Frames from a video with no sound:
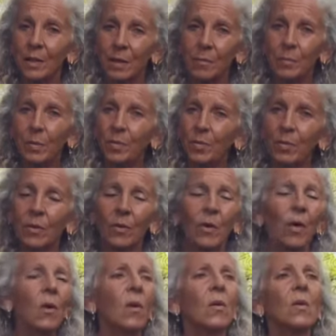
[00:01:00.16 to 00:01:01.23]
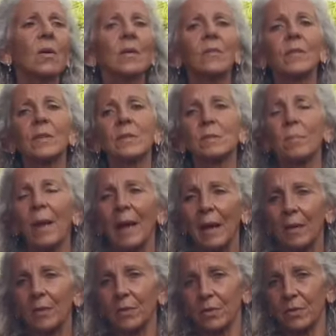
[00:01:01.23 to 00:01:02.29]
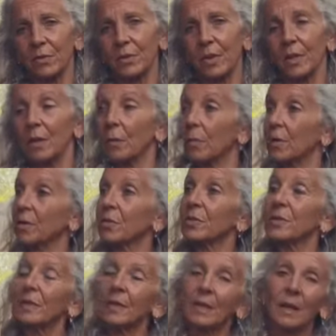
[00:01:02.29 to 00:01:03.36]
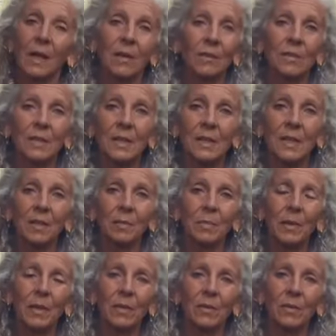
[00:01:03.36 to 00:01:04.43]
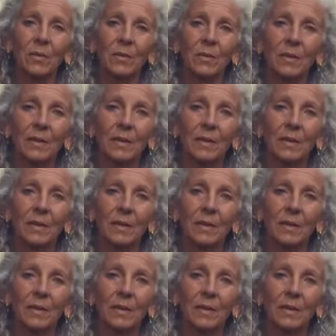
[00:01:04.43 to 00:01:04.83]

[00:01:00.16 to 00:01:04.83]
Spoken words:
the computer. All of this matters when you're sitting down to eat a meal.